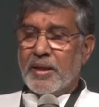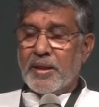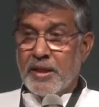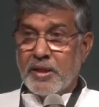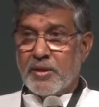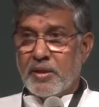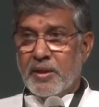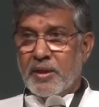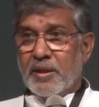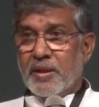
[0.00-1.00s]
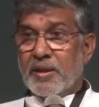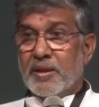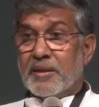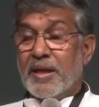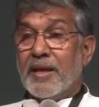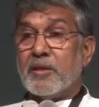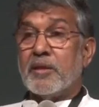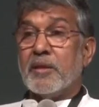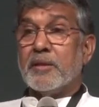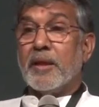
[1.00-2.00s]
is
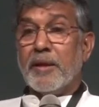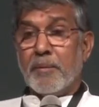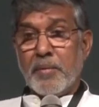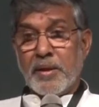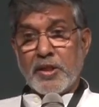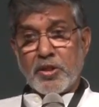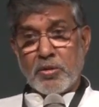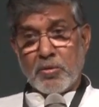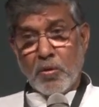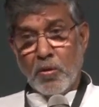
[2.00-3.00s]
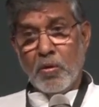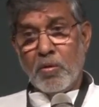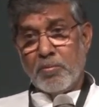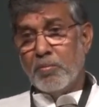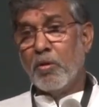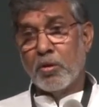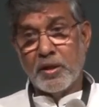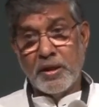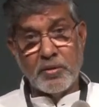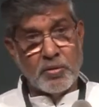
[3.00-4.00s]
that the number is no more
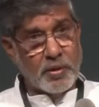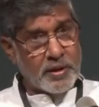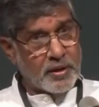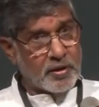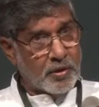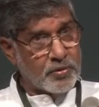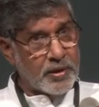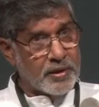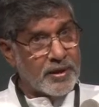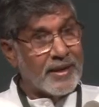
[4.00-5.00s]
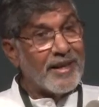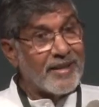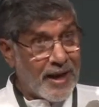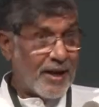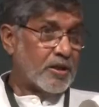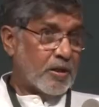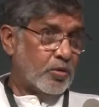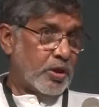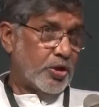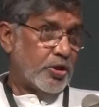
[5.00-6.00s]
than 200,000 in entire
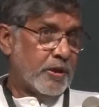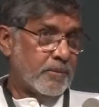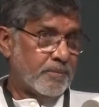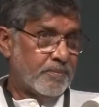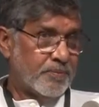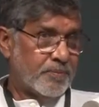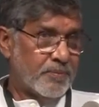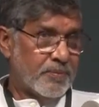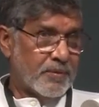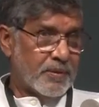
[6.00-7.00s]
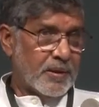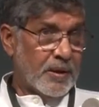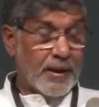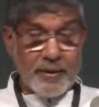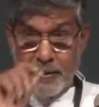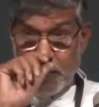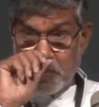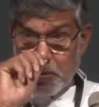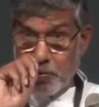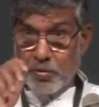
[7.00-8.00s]
South Asia. And that
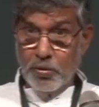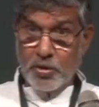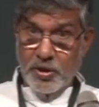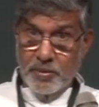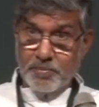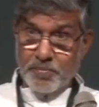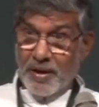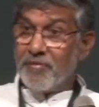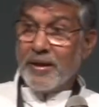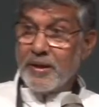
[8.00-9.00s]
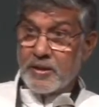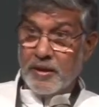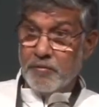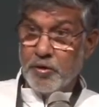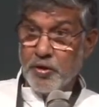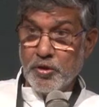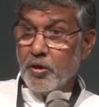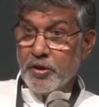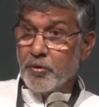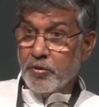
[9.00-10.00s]
also includes Afghanistan, which was
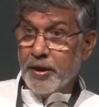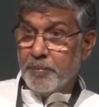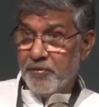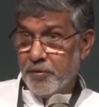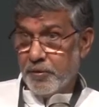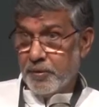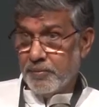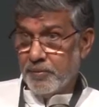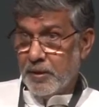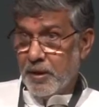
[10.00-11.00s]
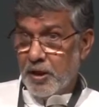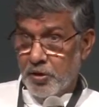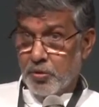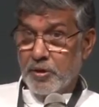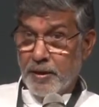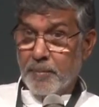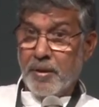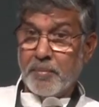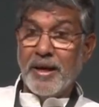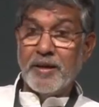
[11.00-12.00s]
not included before. So the
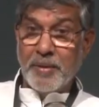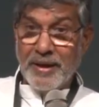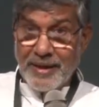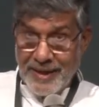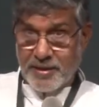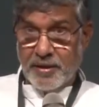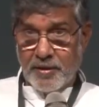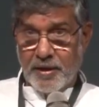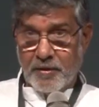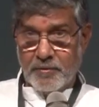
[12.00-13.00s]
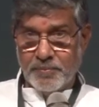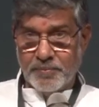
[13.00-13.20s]
number might be lesser now.